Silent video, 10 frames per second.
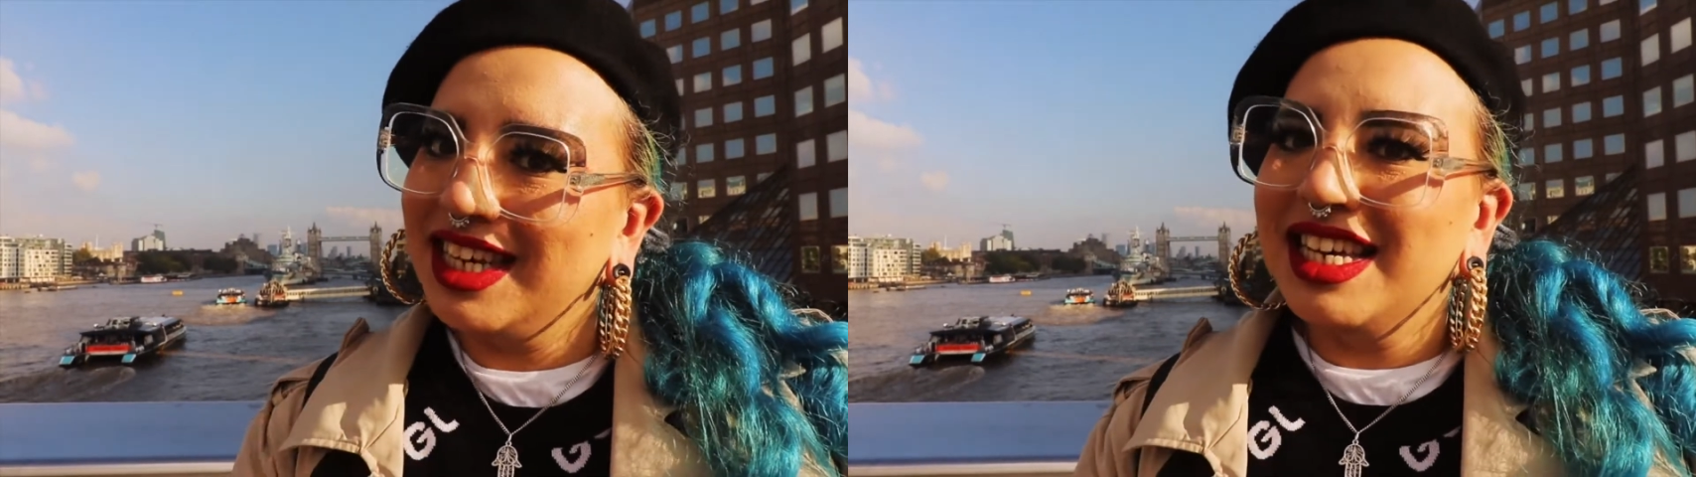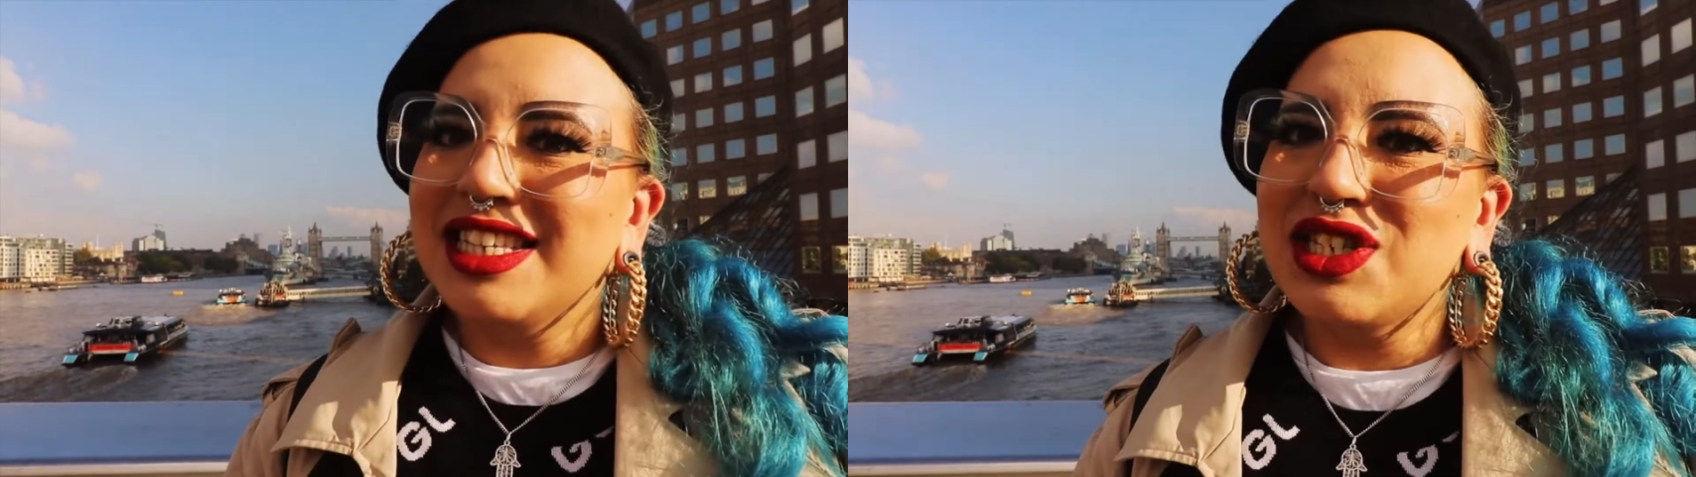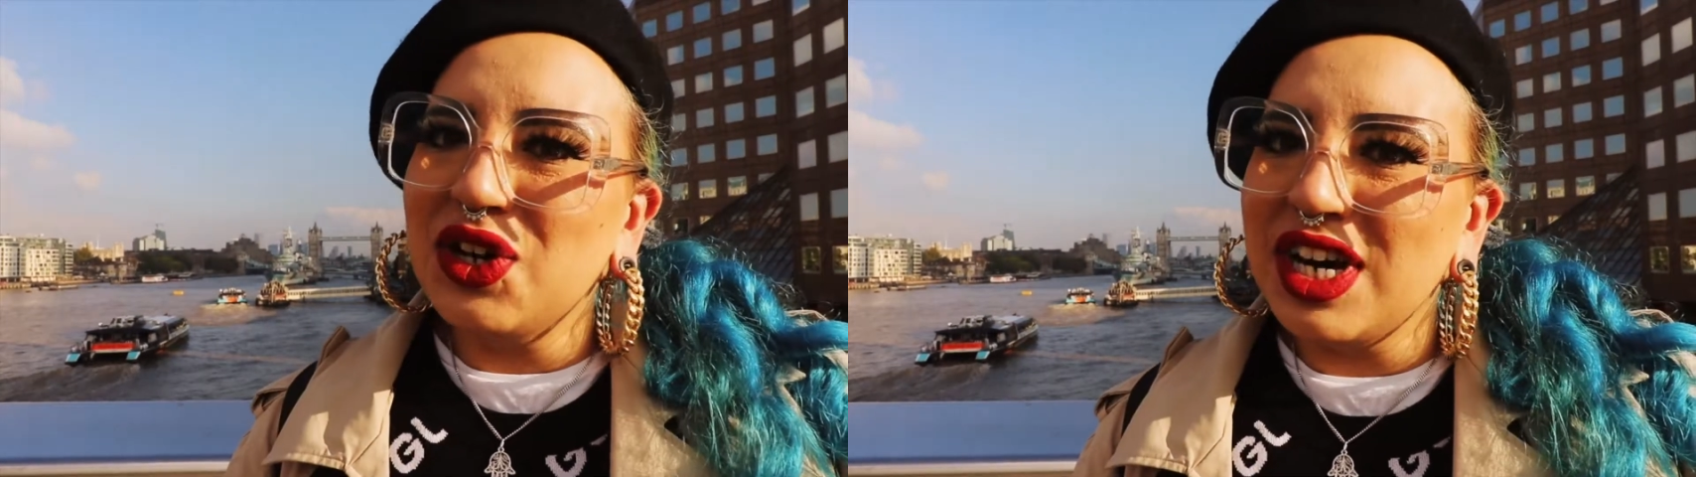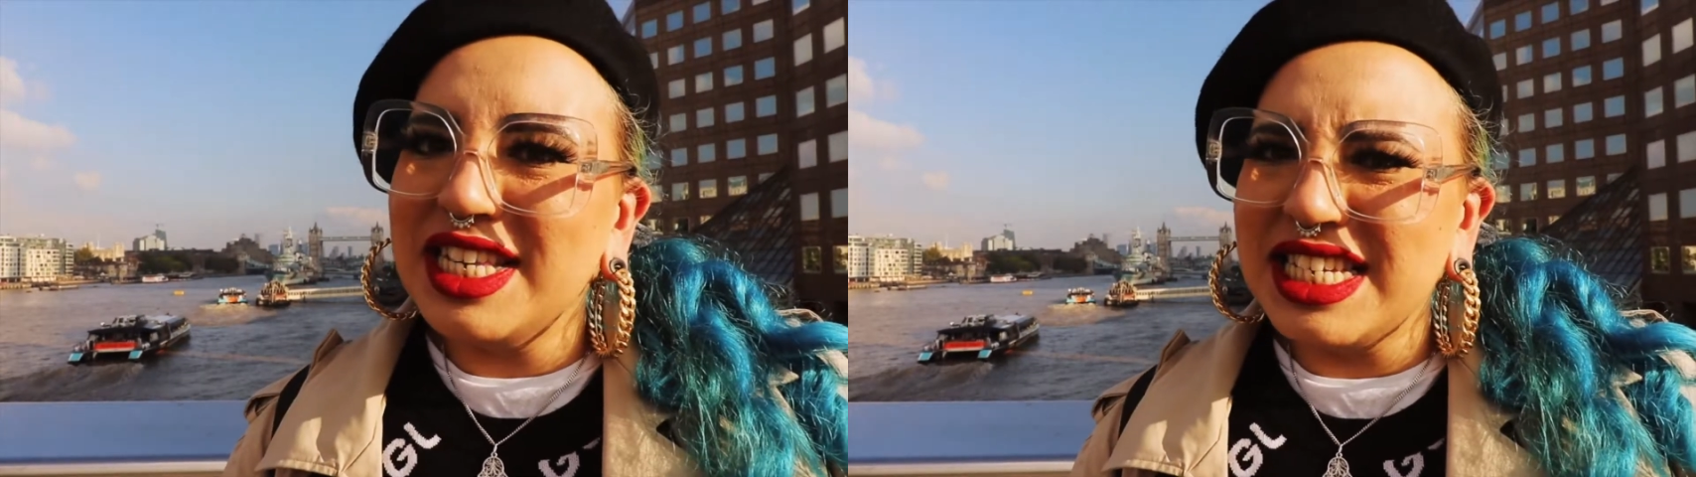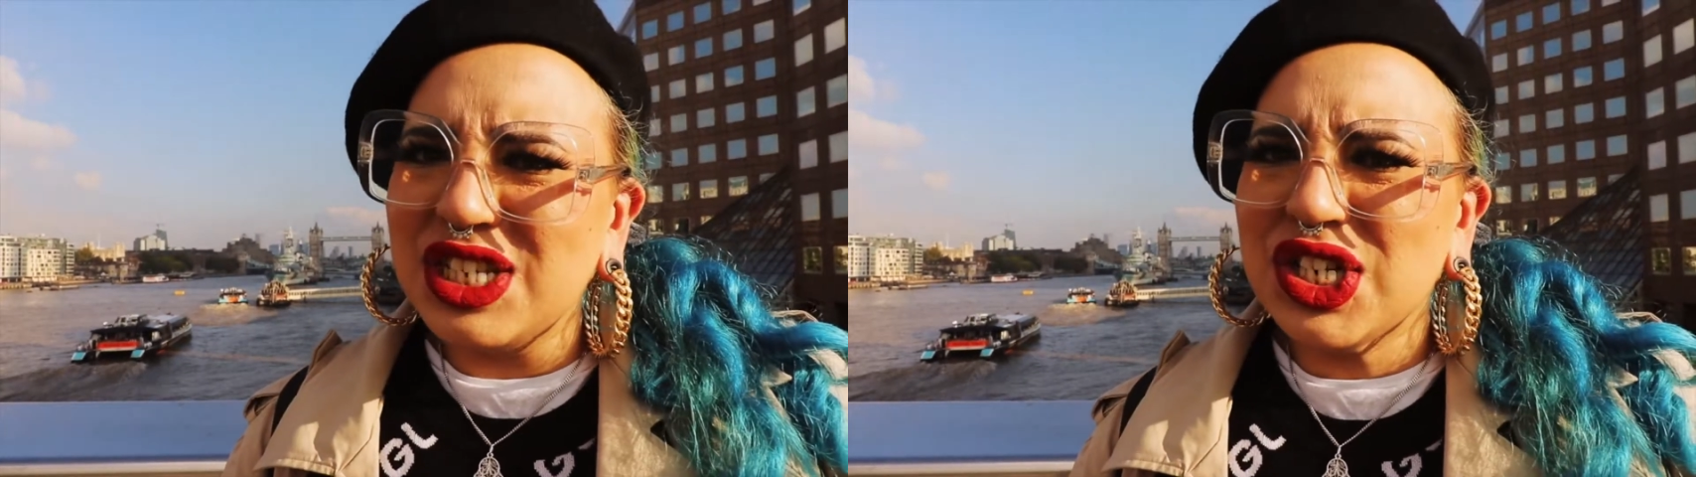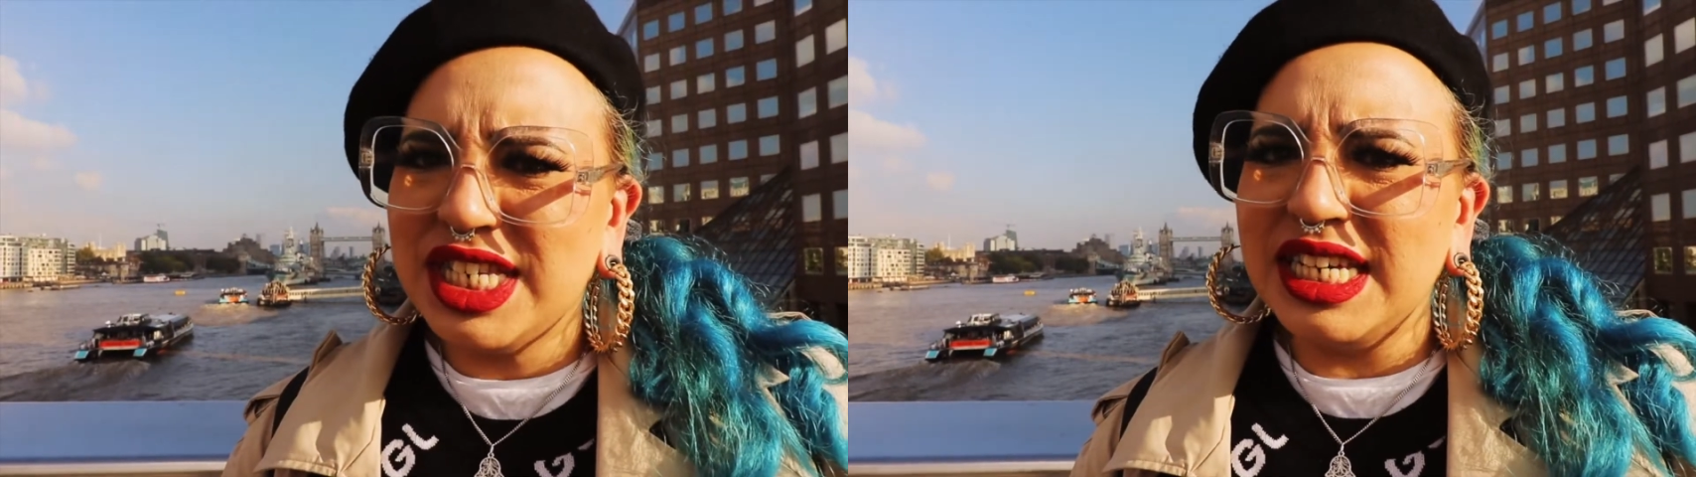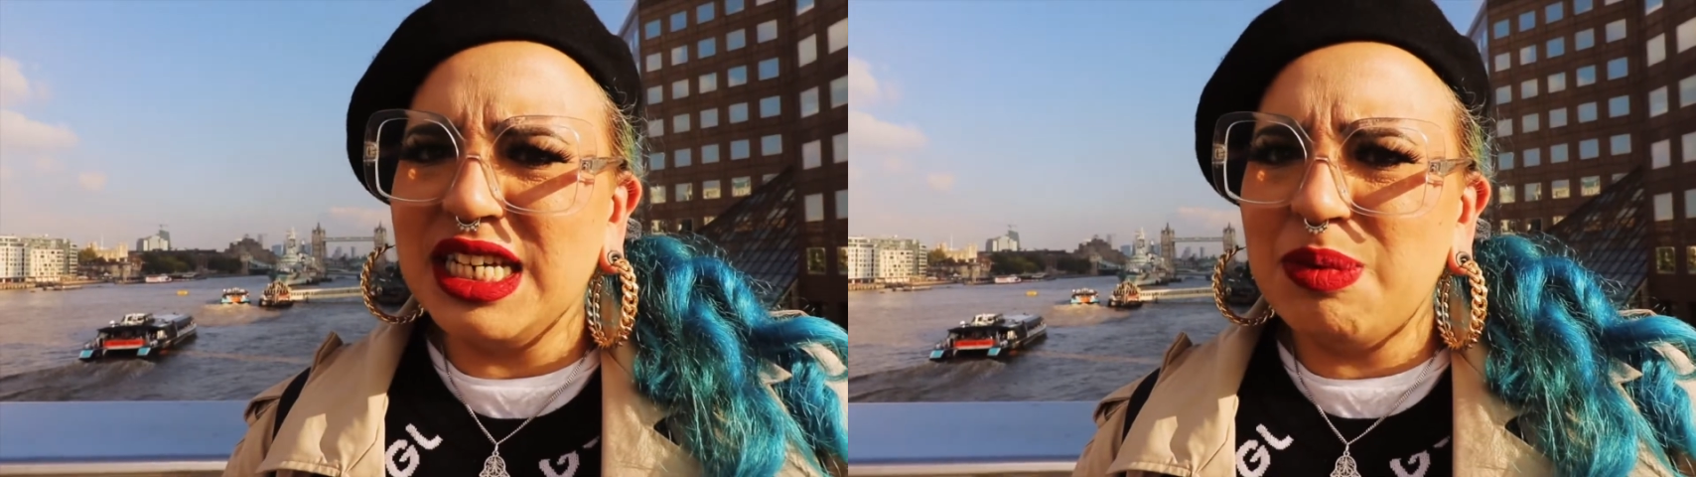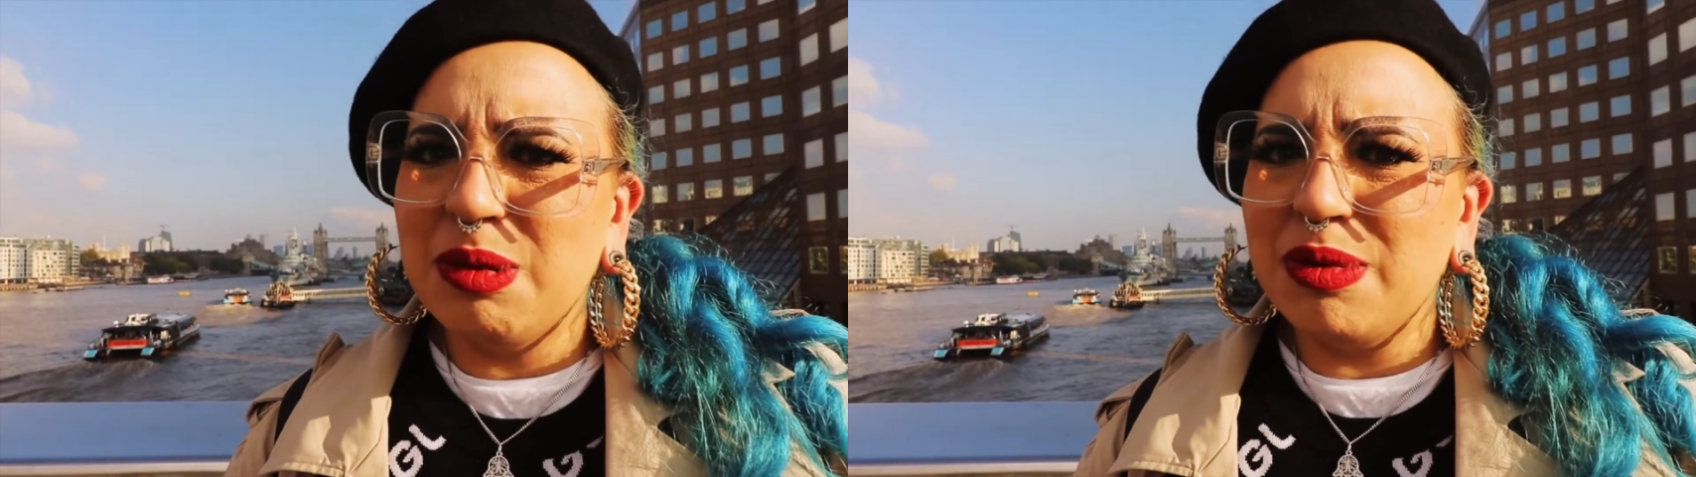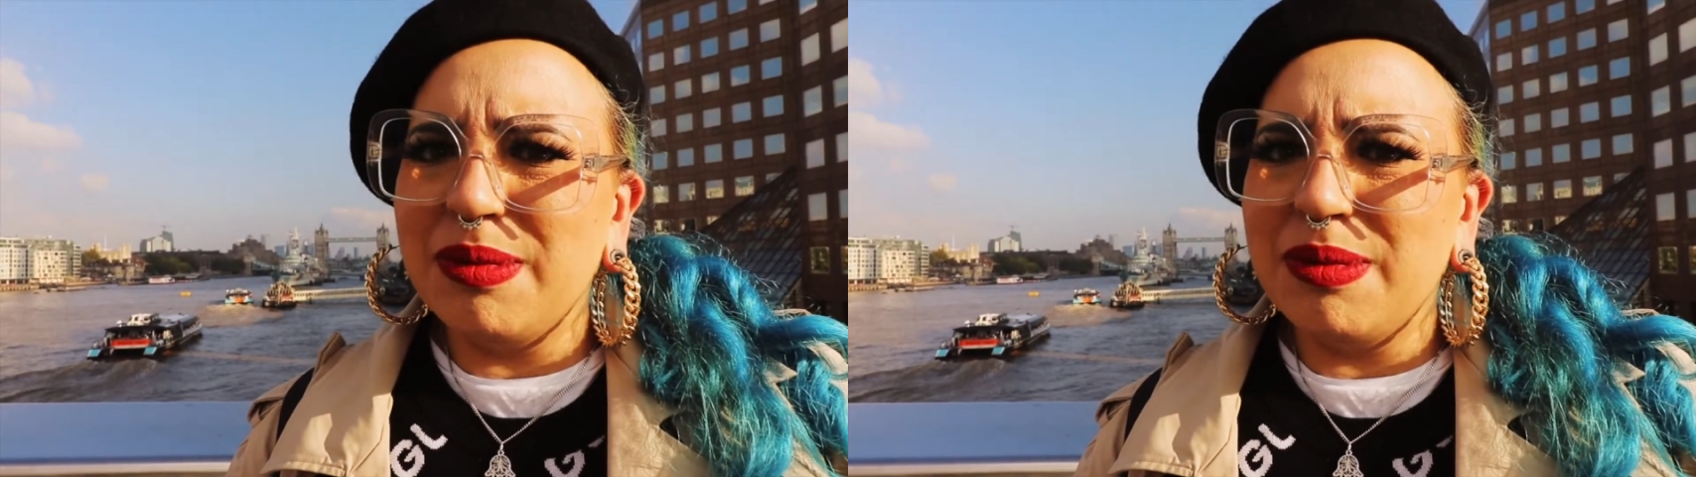it's not as interesting as people